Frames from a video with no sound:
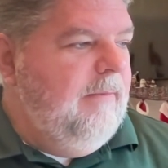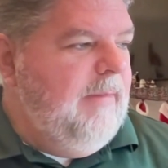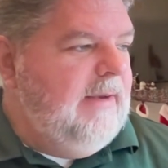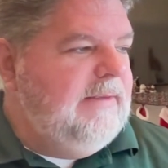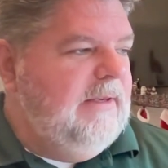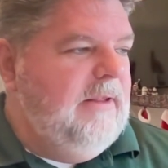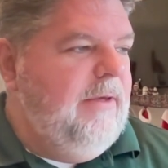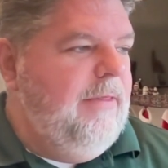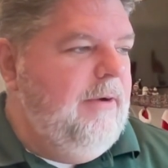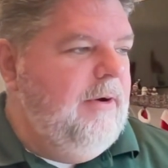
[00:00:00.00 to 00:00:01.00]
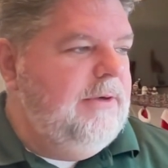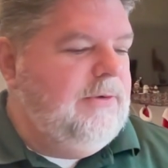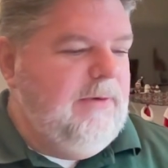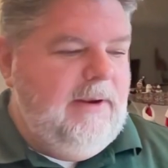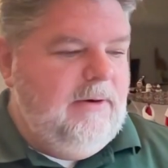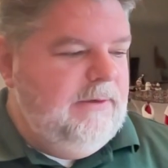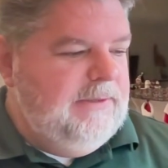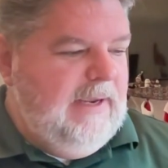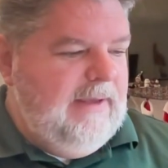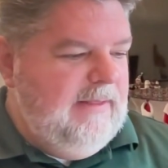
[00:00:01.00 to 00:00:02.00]
basically third
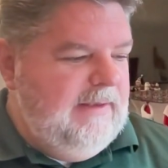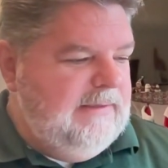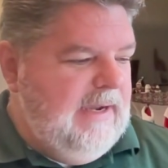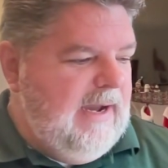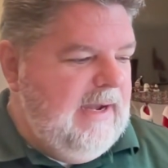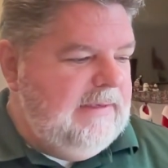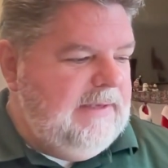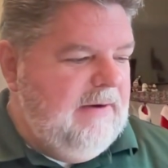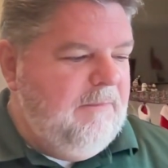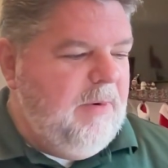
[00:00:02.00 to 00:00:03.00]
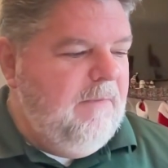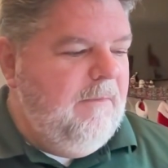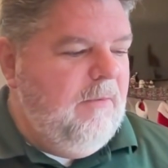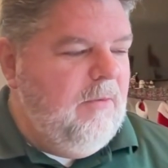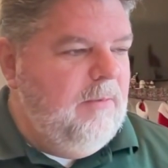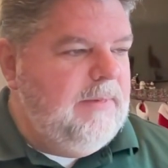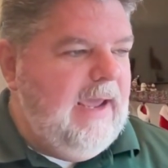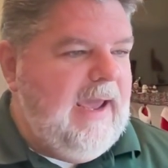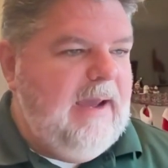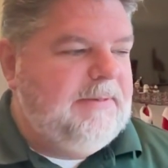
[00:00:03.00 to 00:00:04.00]
stringers, and these guys have performed
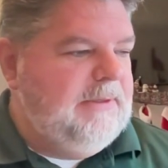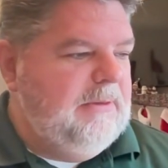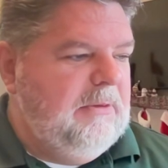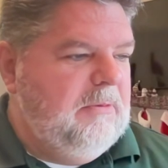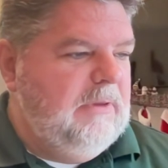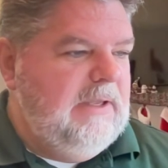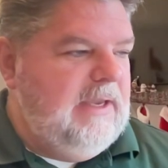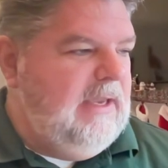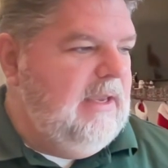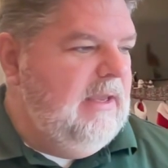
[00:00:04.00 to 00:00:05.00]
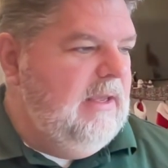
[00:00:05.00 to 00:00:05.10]
absolutely,